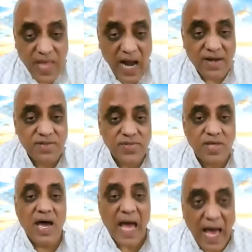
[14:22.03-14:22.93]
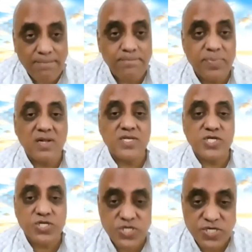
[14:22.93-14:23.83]
that the apple
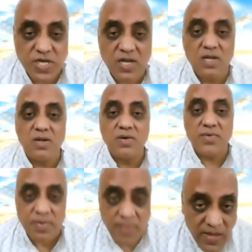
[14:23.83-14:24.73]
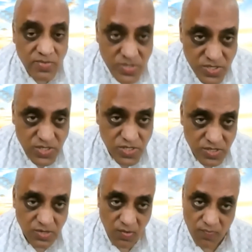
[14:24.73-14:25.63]
still remains.